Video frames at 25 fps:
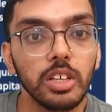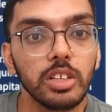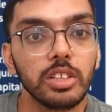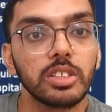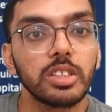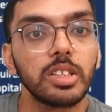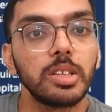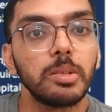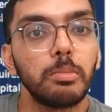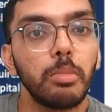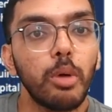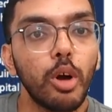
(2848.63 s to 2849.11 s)

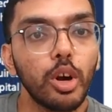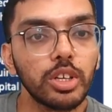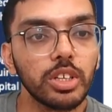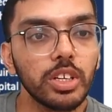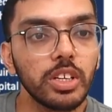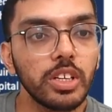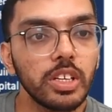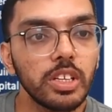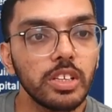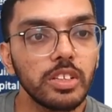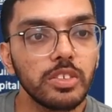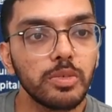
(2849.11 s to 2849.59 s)
The
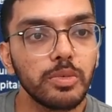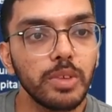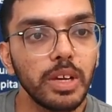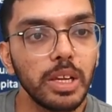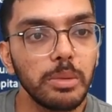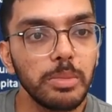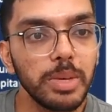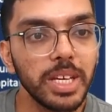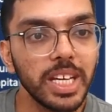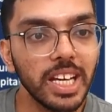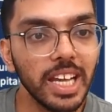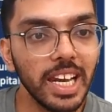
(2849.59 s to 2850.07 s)
bottles will
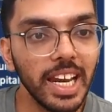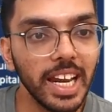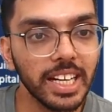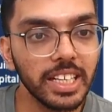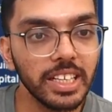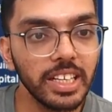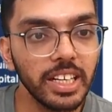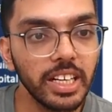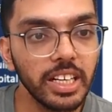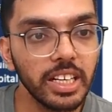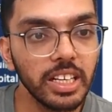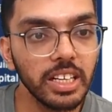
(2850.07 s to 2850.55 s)
be
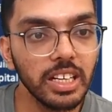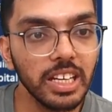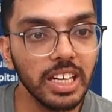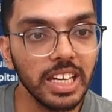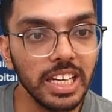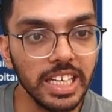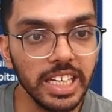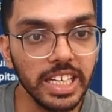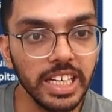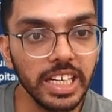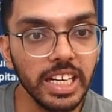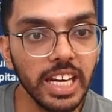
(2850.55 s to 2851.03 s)
collected,
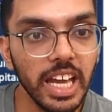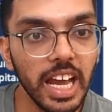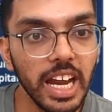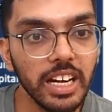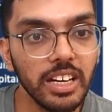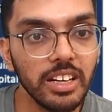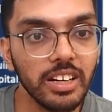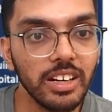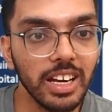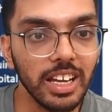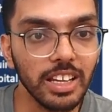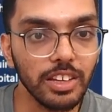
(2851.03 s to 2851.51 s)
cleaned
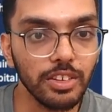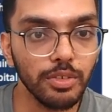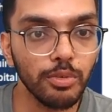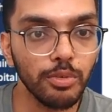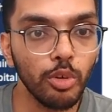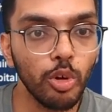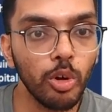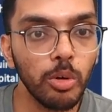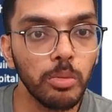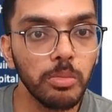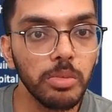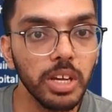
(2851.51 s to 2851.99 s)
and
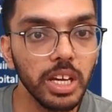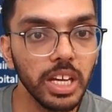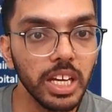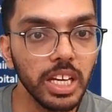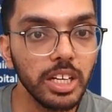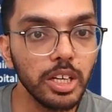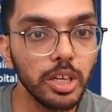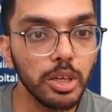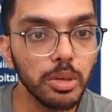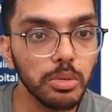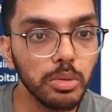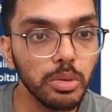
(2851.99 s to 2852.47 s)
transformed
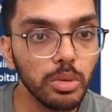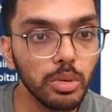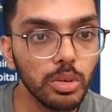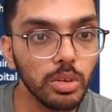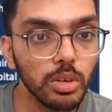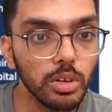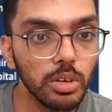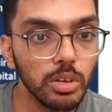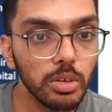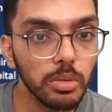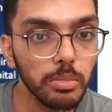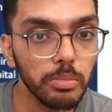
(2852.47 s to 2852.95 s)
into
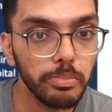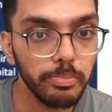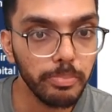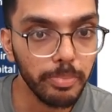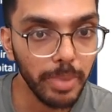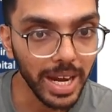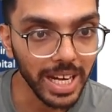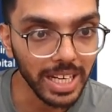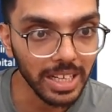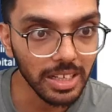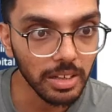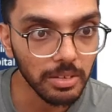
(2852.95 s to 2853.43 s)

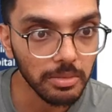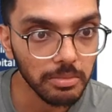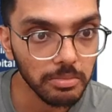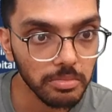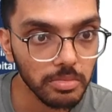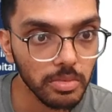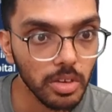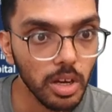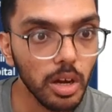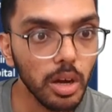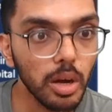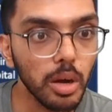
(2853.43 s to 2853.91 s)
PET,
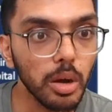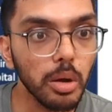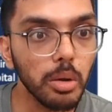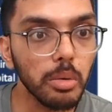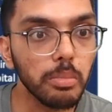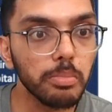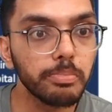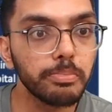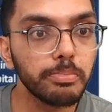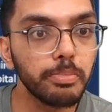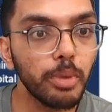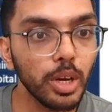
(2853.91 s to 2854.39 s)
a
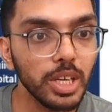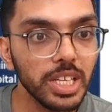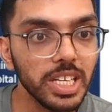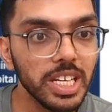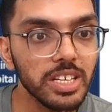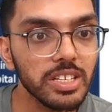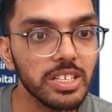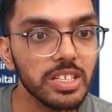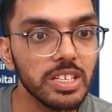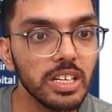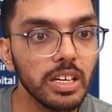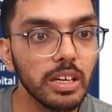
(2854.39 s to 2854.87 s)

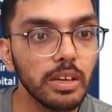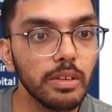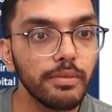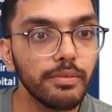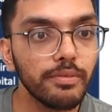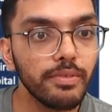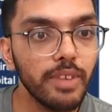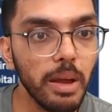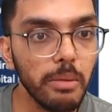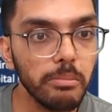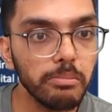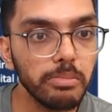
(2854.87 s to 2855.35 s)
polyester
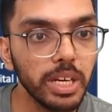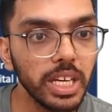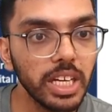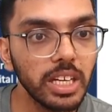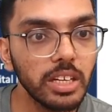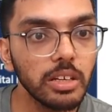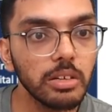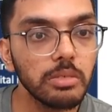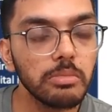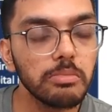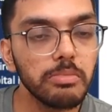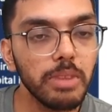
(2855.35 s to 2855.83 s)

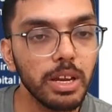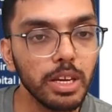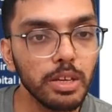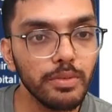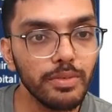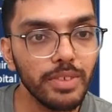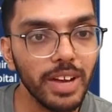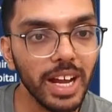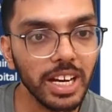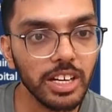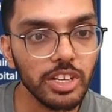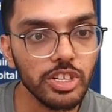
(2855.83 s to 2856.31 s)
fabric
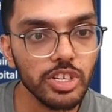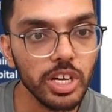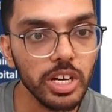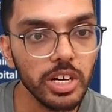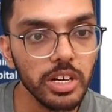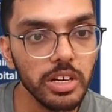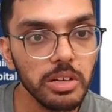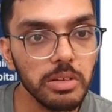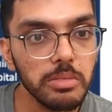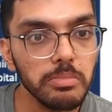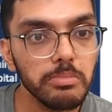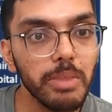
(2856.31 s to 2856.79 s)
manufactured
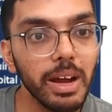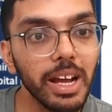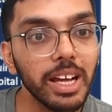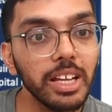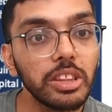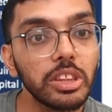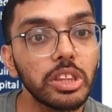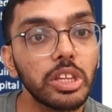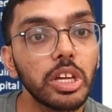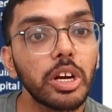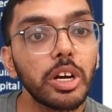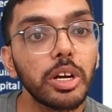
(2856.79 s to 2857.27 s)
by a
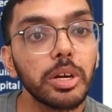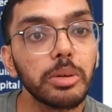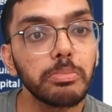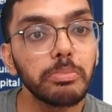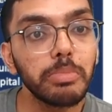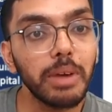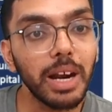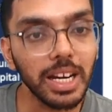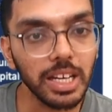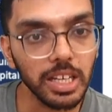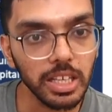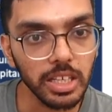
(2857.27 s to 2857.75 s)
third
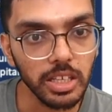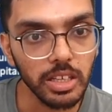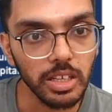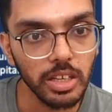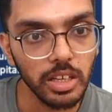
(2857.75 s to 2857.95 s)
party.